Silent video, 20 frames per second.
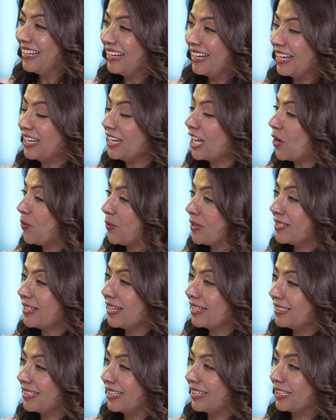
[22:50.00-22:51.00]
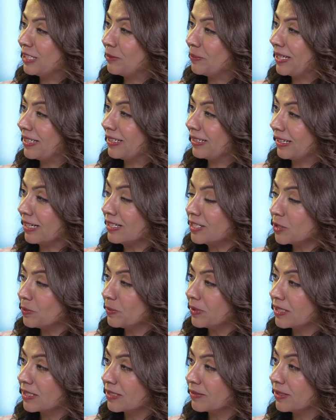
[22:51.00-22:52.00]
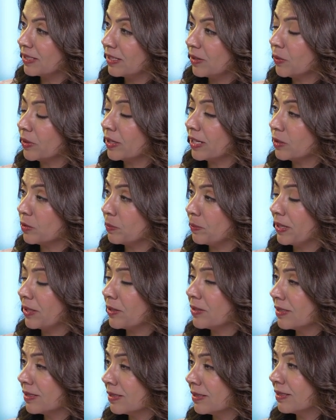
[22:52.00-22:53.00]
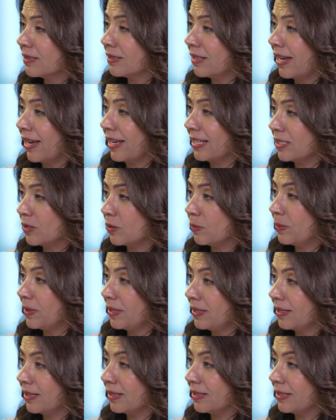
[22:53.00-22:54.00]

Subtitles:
And how was that taken by the customers? Were they okay to, because there has to be a